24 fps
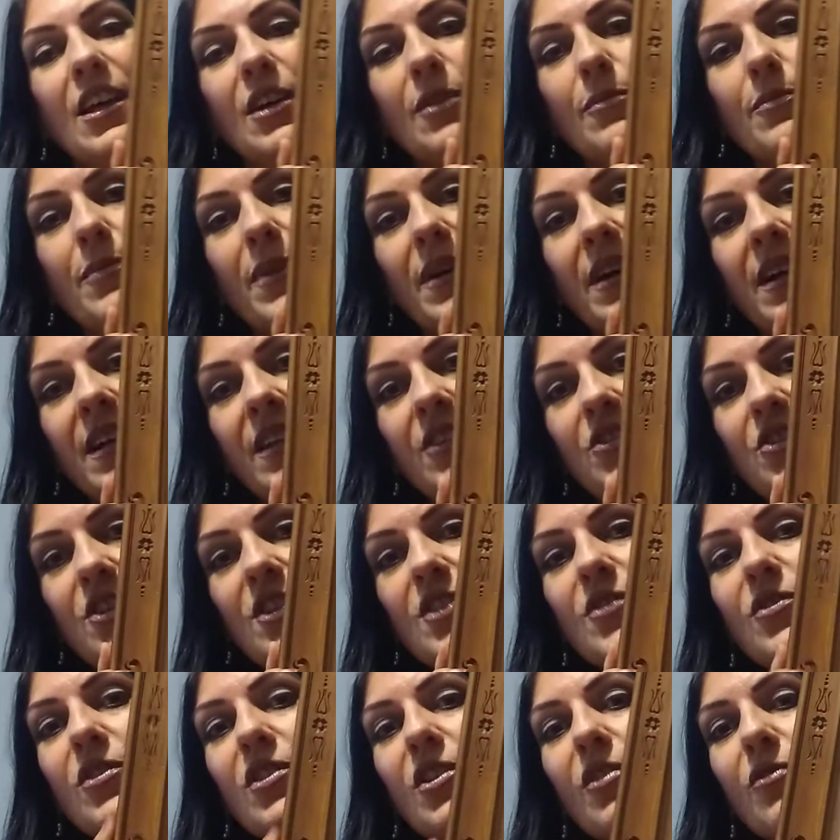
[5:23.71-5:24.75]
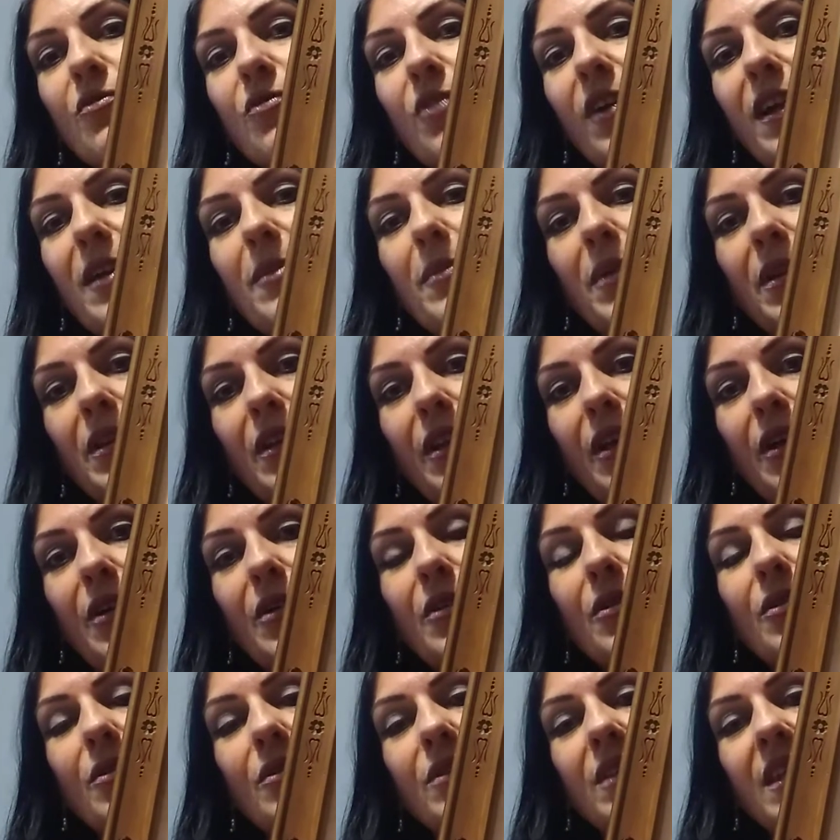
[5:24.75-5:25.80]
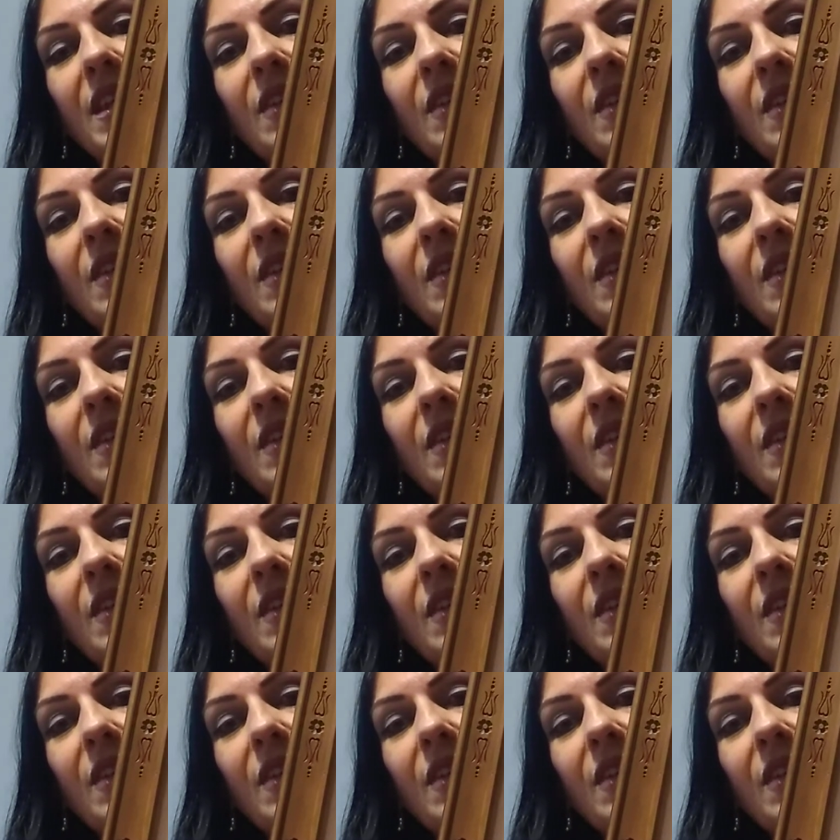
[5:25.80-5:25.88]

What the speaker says: But just for the frame alone,